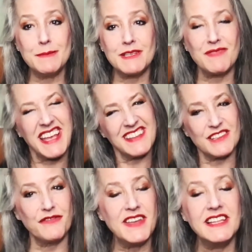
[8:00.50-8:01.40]
if they get
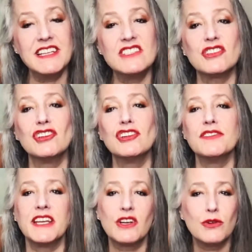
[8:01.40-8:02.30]
their feelings hurt
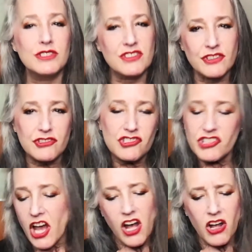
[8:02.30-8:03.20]
and they go into their
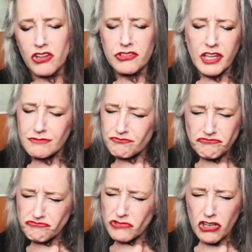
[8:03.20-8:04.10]
shell, I
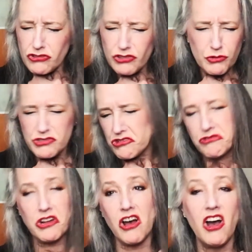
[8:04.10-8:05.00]
don't know what's
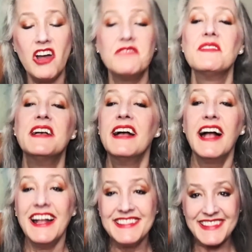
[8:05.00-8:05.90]
going on.
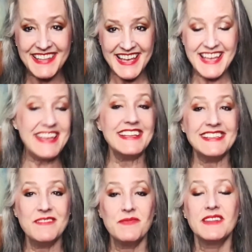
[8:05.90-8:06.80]
And
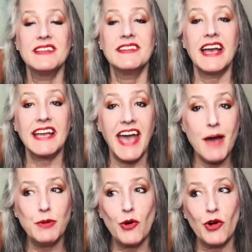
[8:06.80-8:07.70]
then that
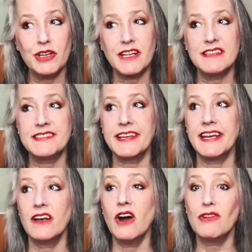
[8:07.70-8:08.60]
Capricorn can
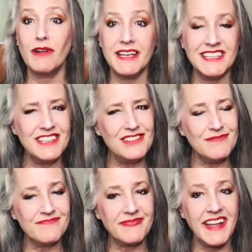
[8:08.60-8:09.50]
say, all right,
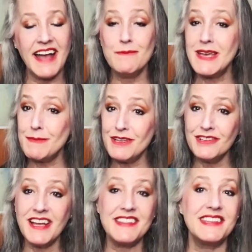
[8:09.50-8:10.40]
maybe
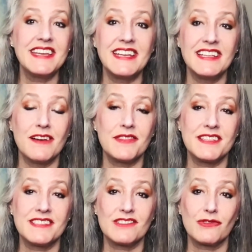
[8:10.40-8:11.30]
you're not thinking out
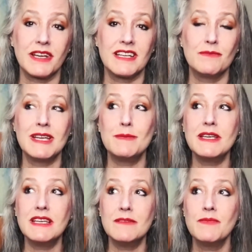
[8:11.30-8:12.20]
this straight.
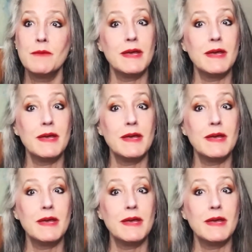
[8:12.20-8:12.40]
Maybe